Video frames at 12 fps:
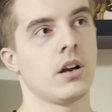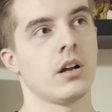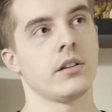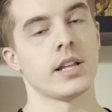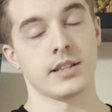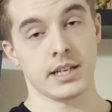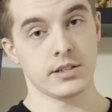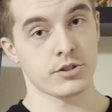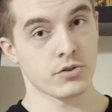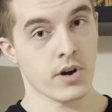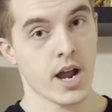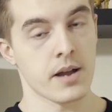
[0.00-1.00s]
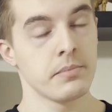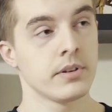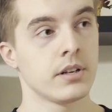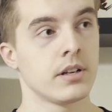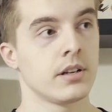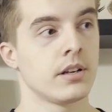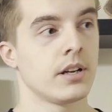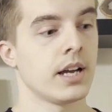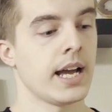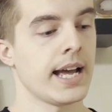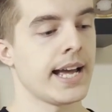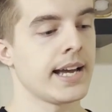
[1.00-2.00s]
that they describe,
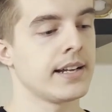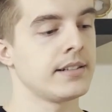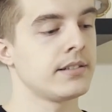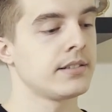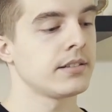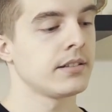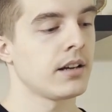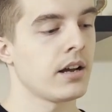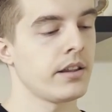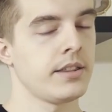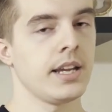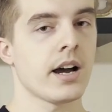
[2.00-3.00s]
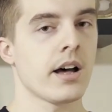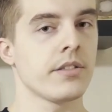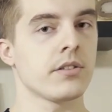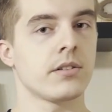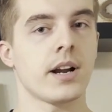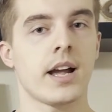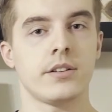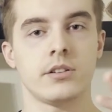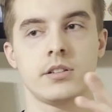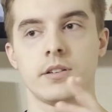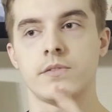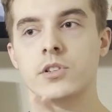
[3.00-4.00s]
and the other
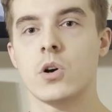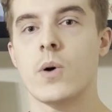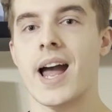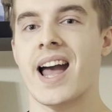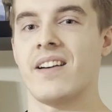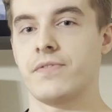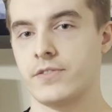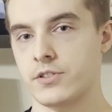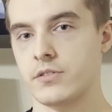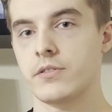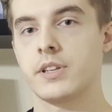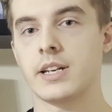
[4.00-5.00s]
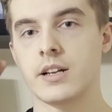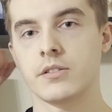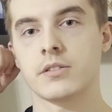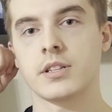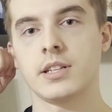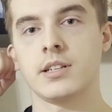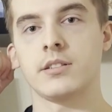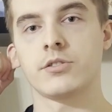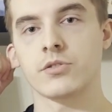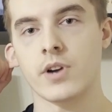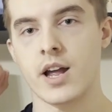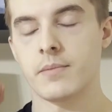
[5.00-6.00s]
adjectives go after the nouns that they
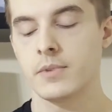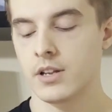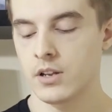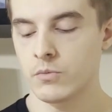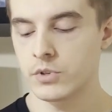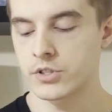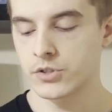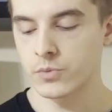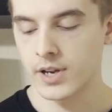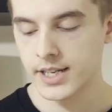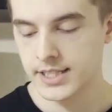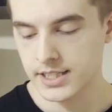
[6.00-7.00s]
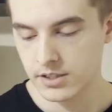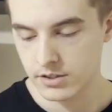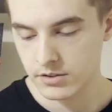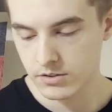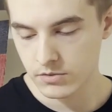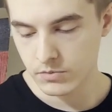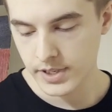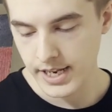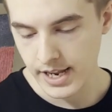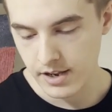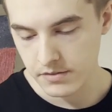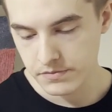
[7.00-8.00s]
describe. Which is why here we
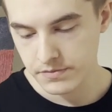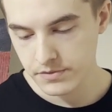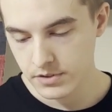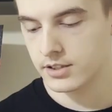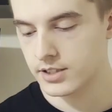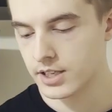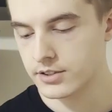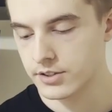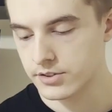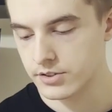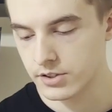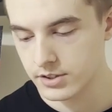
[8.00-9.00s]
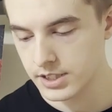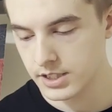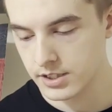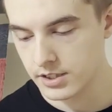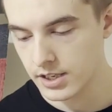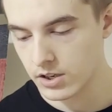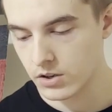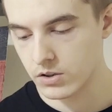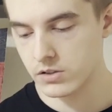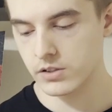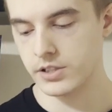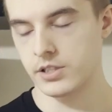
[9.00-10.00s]
have kenyesugi
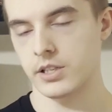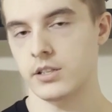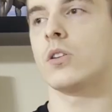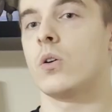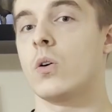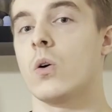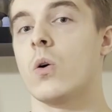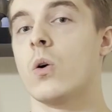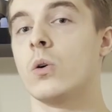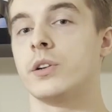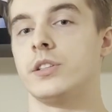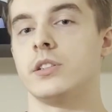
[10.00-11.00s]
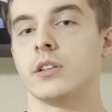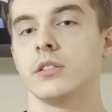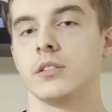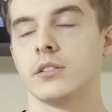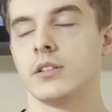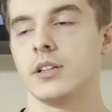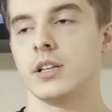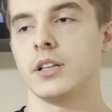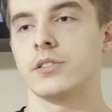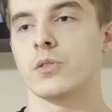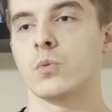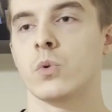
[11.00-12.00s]
obje. Obje is
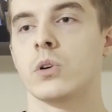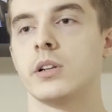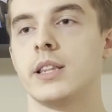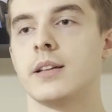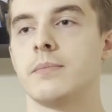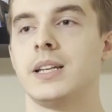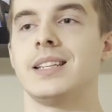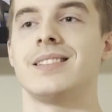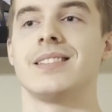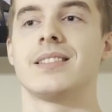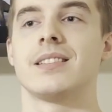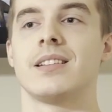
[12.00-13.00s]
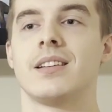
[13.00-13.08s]
a word that means